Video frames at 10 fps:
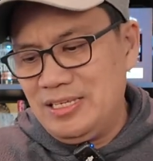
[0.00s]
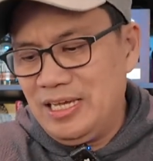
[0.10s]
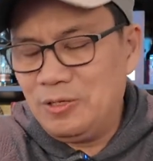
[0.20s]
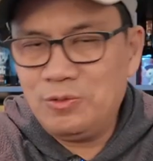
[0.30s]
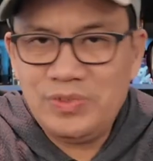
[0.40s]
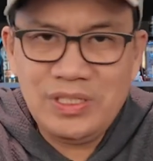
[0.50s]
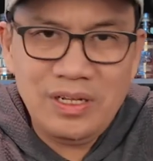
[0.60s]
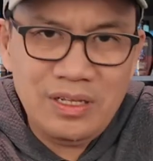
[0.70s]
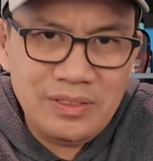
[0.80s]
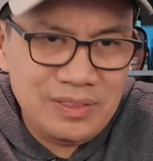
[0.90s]
I don't
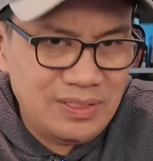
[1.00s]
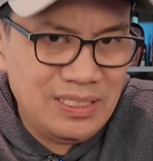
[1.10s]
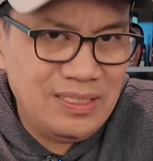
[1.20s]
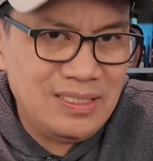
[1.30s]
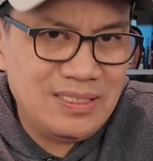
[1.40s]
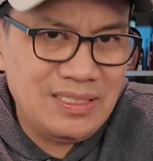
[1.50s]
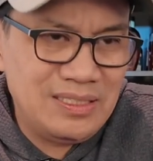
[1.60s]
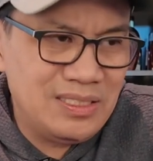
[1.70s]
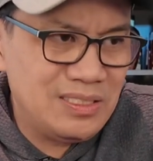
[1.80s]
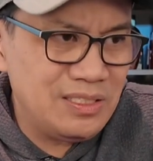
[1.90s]
recall seeing these in
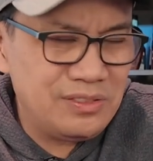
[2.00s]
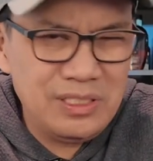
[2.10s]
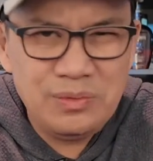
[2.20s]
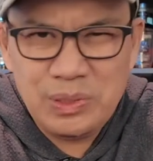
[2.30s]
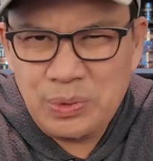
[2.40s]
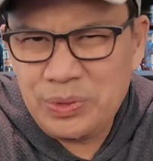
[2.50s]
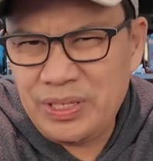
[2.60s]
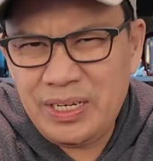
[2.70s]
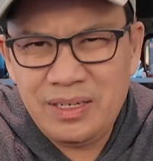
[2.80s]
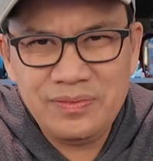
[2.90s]
the distillery when we were
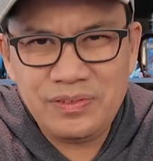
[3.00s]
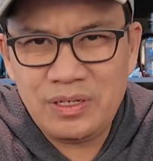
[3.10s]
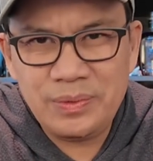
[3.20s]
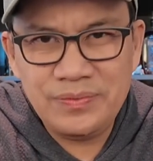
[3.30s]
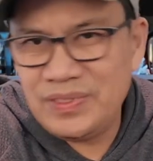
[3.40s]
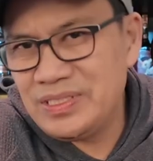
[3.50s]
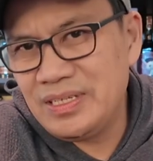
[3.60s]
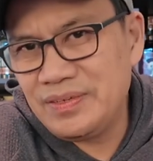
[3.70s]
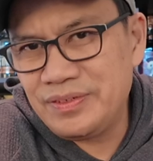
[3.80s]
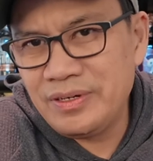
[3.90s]
there for our one visit
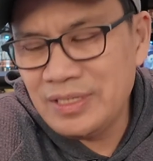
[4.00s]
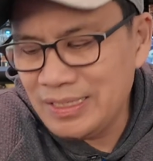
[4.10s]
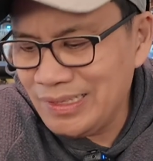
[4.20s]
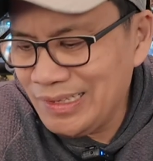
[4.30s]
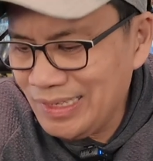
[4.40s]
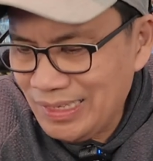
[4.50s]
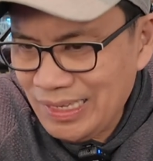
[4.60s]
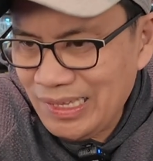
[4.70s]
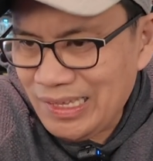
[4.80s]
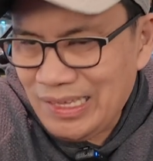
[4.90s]
ever.
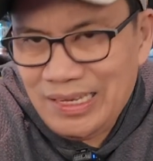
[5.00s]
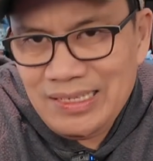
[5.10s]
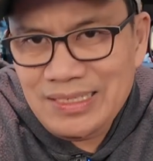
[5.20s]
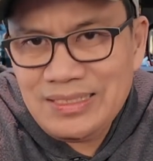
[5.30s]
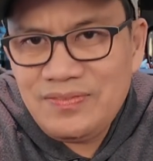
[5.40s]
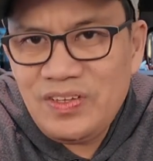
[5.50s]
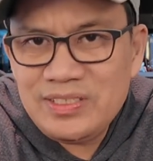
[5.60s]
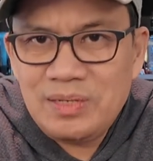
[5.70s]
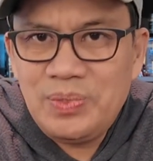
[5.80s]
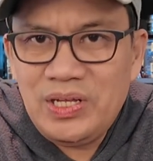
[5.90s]
And I just
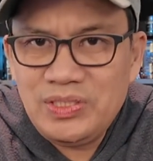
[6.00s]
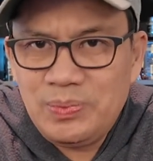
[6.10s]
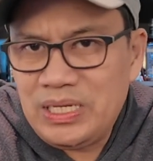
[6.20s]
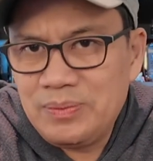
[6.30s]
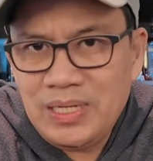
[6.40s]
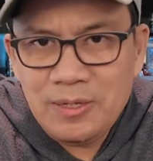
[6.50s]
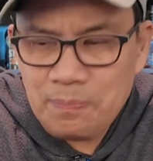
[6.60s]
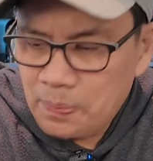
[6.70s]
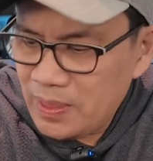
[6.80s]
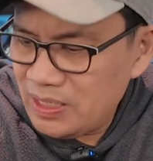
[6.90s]
felt compelled to pick them
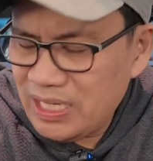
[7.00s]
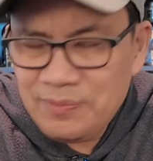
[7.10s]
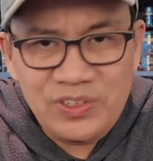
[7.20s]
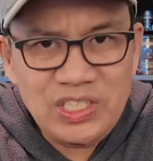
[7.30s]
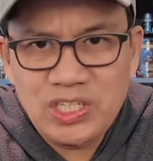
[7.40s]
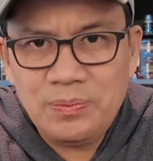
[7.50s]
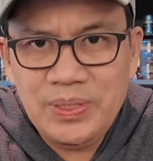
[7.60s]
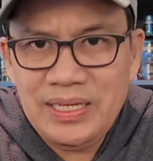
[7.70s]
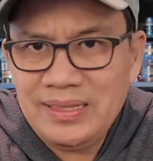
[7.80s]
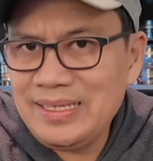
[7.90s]
up. Got them for
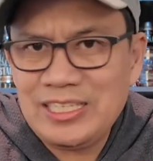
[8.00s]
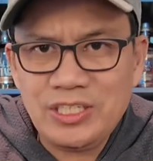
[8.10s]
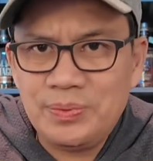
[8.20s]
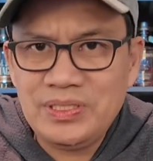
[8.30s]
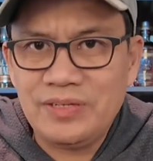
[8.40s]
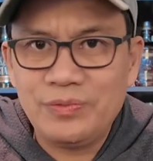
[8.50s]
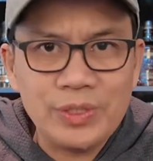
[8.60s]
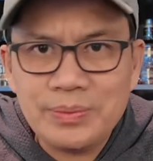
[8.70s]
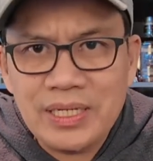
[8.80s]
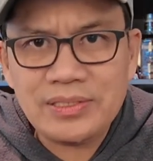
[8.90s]
SRP. I think SRP is like
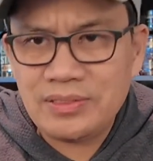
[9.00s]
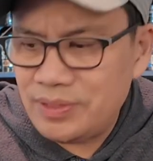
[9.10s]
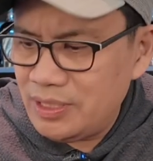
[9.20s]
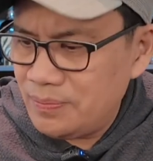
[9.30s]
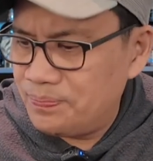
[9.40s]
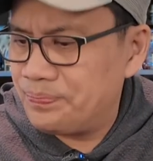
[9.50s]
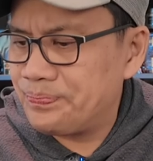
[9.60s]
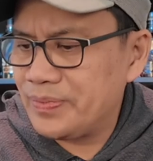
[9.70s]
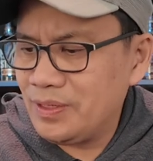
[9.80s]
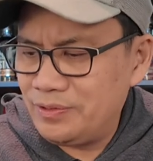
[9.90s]
40 bucks, right?
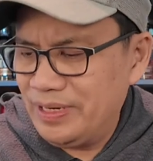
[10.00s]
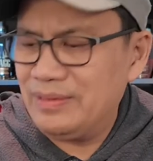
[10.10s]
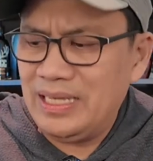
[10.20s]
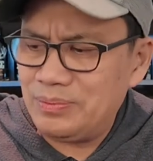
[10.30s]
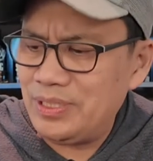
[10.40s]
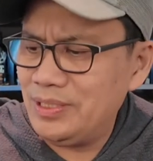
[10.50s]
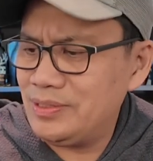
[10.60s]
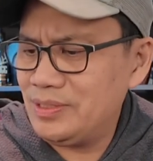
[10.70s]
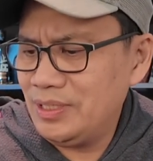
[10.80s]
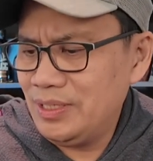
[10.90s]
Around that
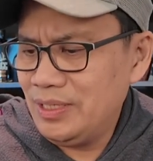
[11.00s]
price.